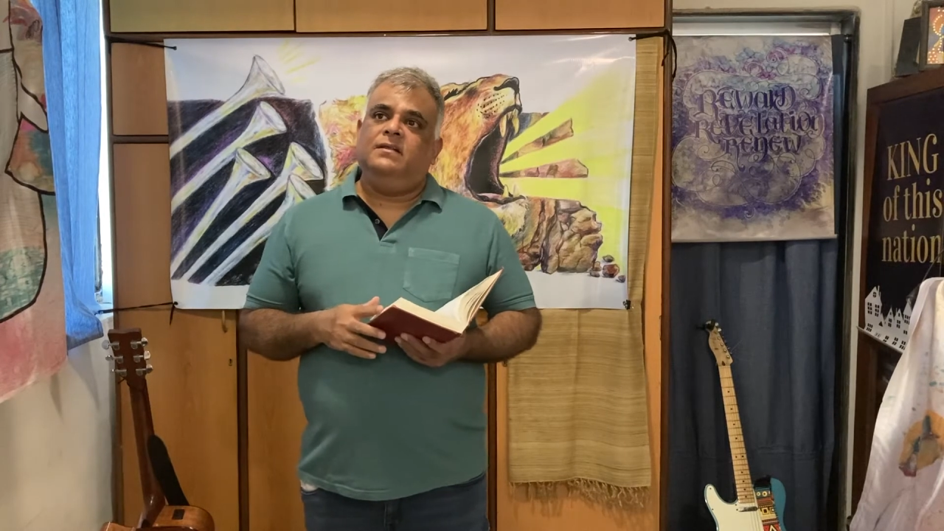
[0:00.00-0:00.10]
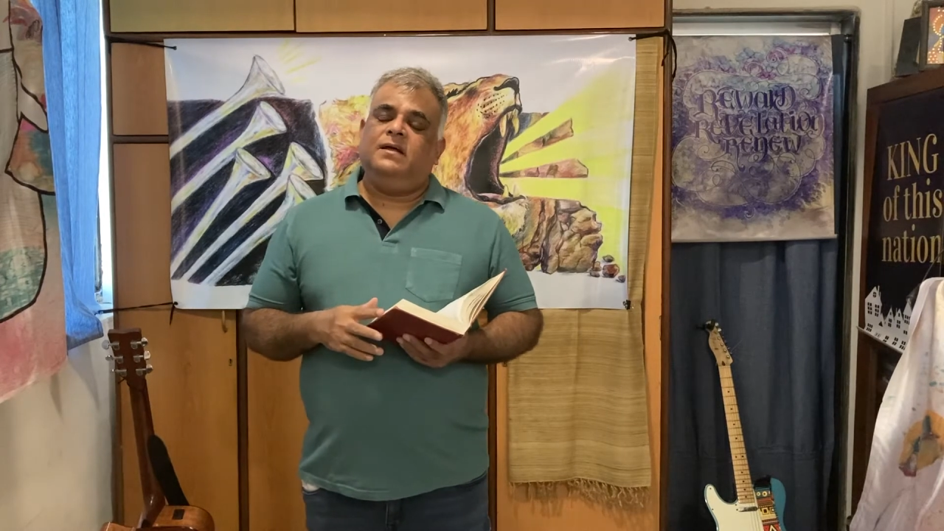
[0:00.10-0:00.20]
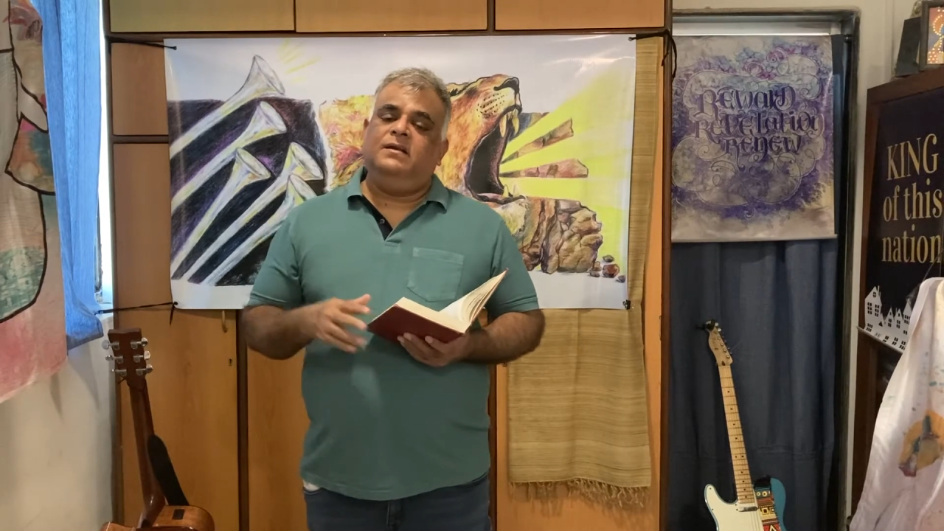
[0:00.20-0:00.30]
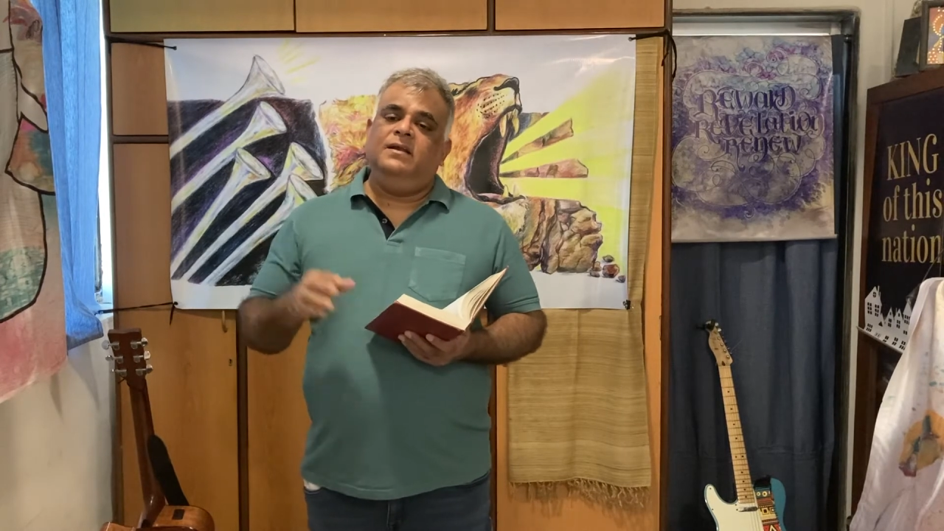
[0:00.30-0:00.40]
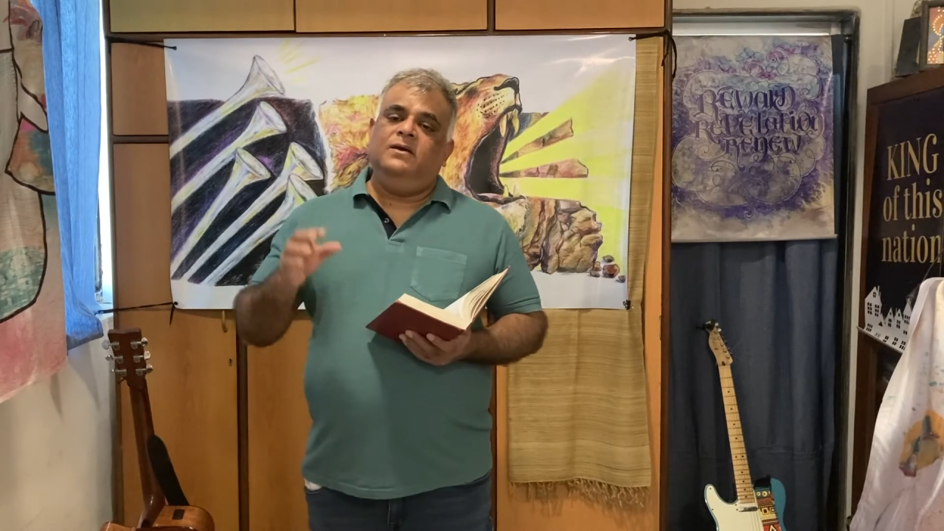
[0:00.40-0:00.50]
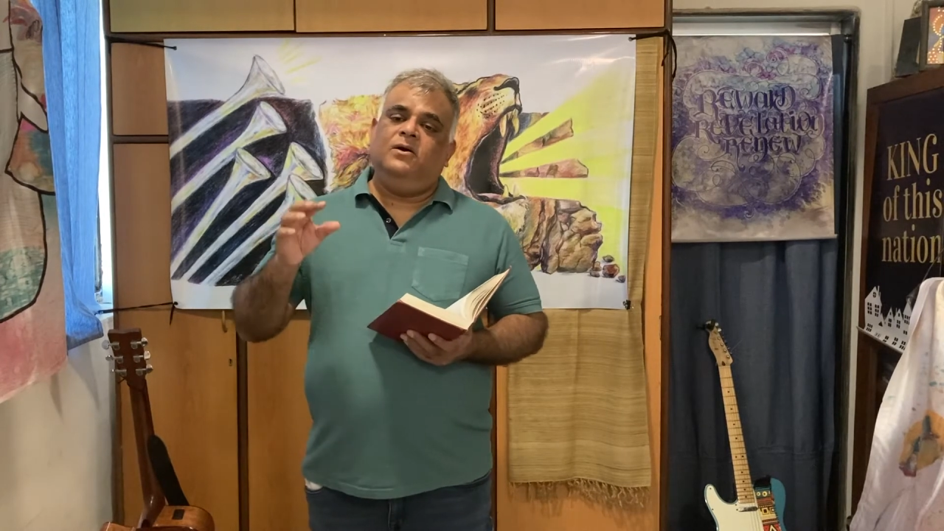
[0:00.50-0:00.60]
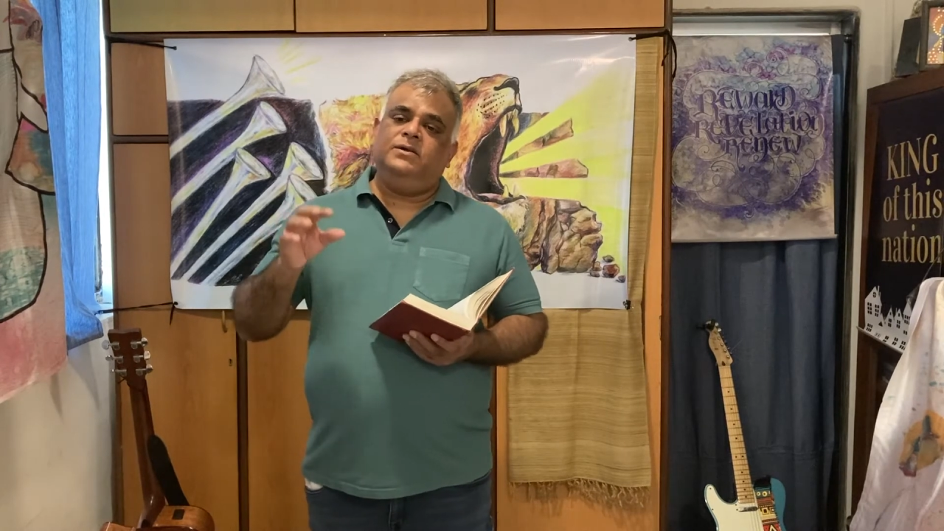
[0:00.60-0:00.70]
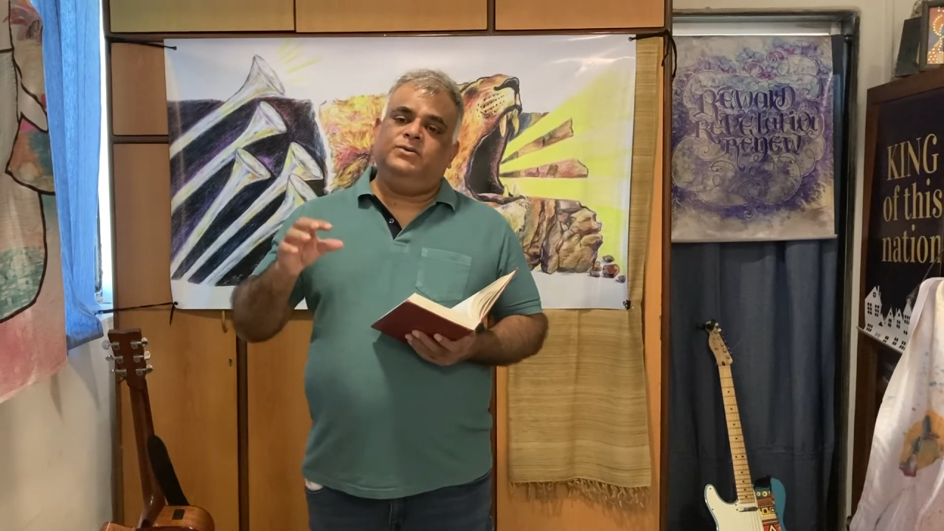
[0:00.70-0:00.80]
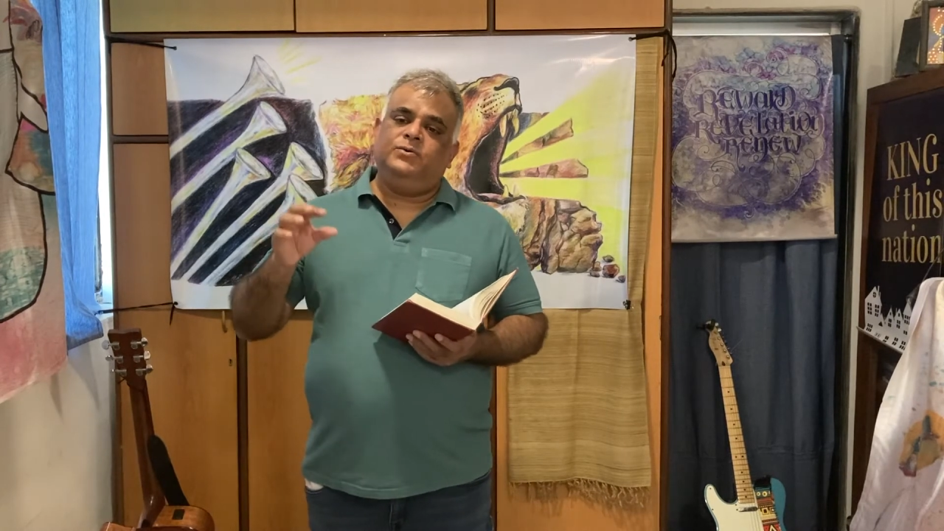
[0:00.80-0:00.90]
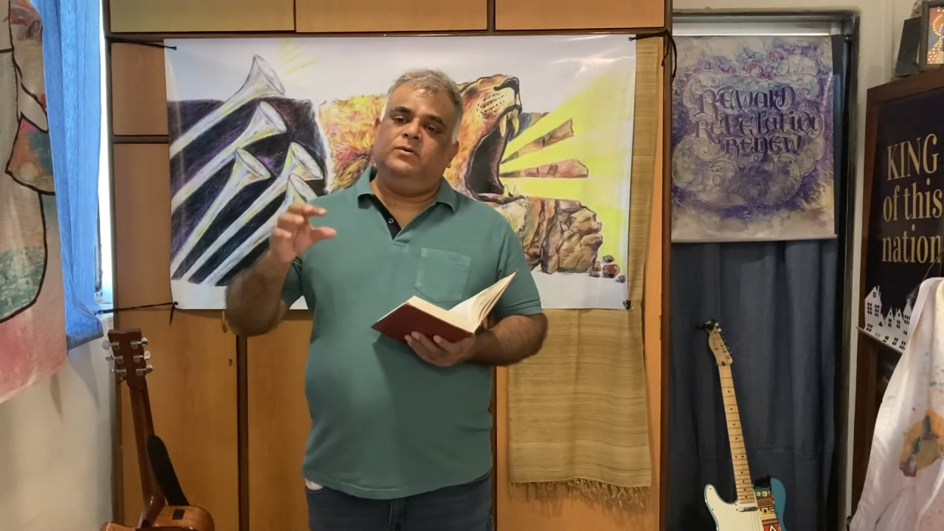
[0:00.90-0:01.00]
suddenly
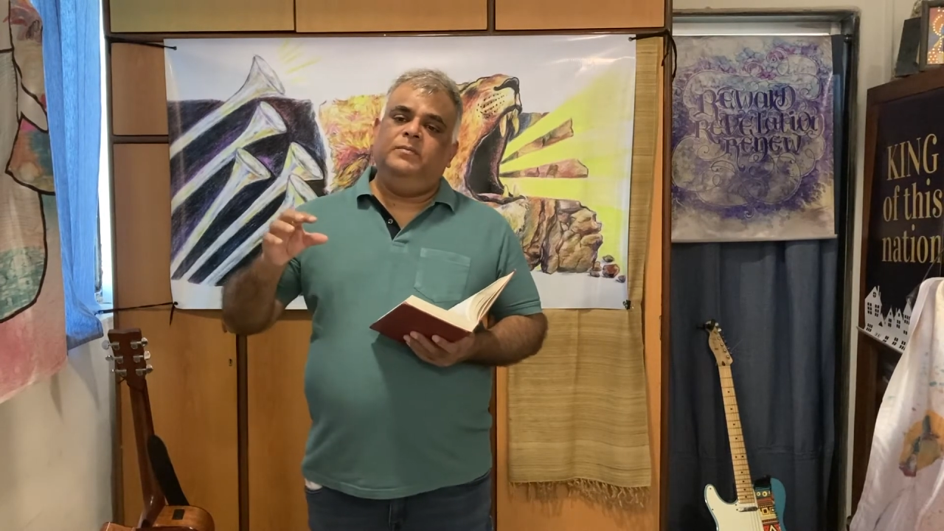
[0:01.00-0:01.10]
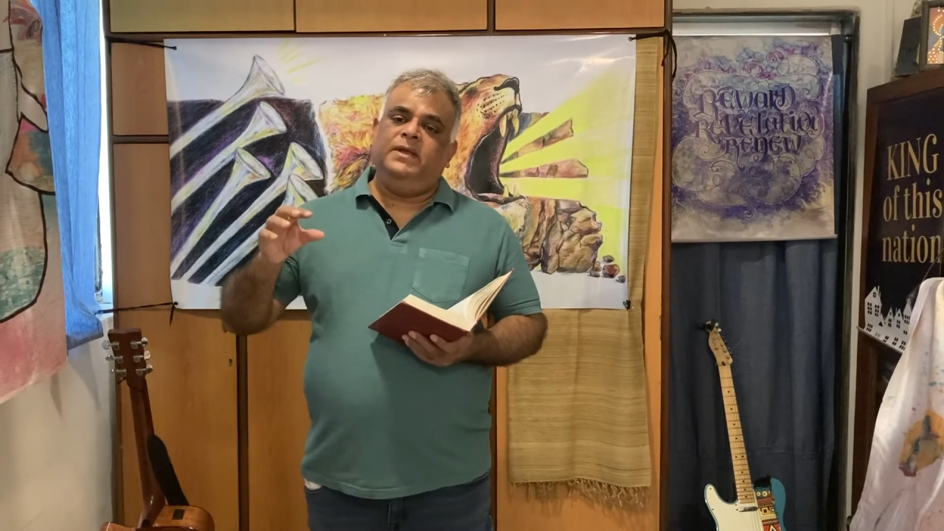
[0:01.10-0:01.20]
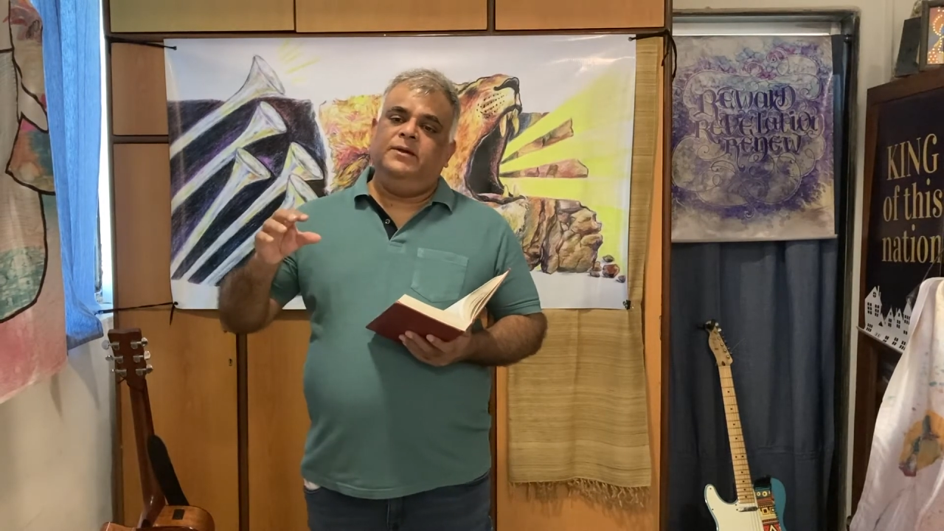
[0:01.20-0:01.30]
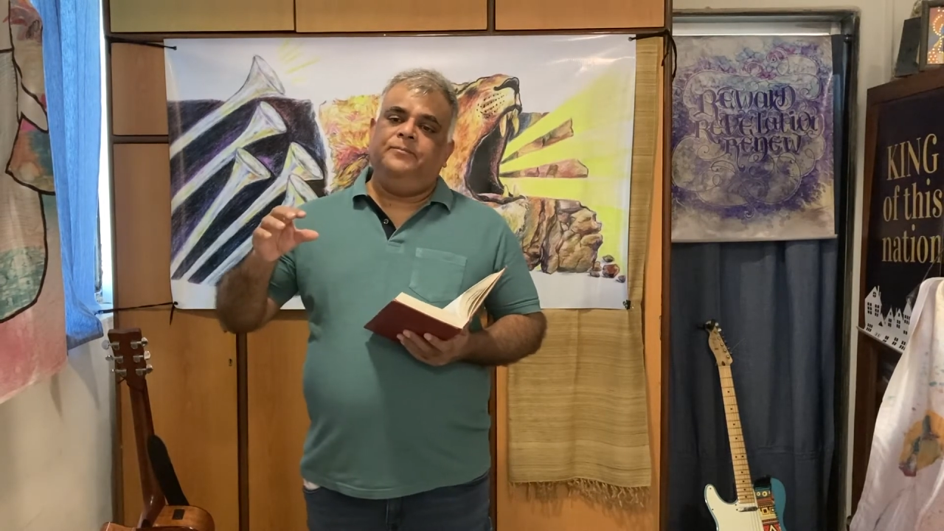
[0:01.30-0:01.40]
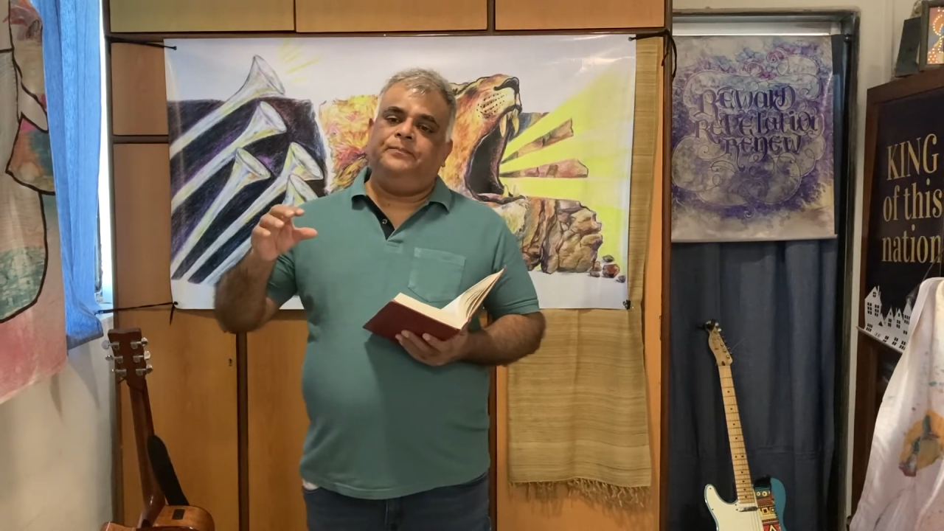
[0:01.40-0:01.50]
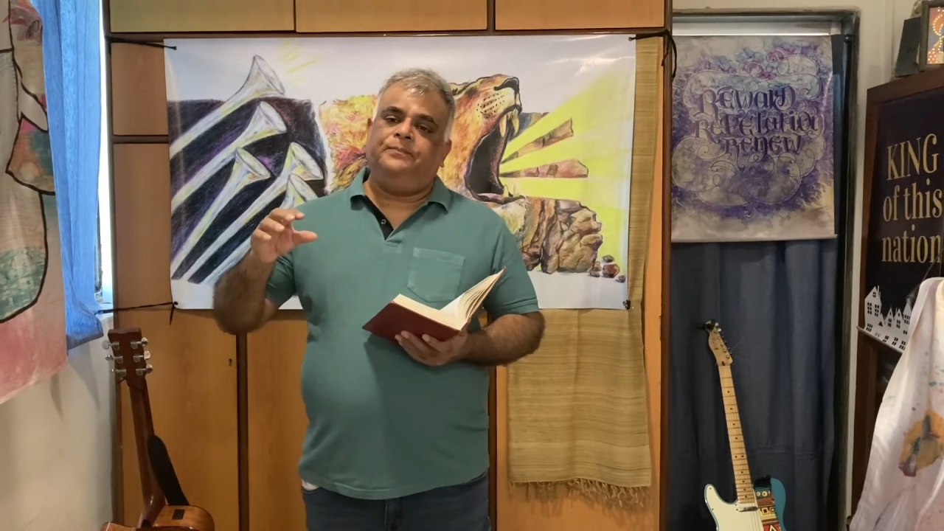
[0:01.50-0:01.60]
God showed me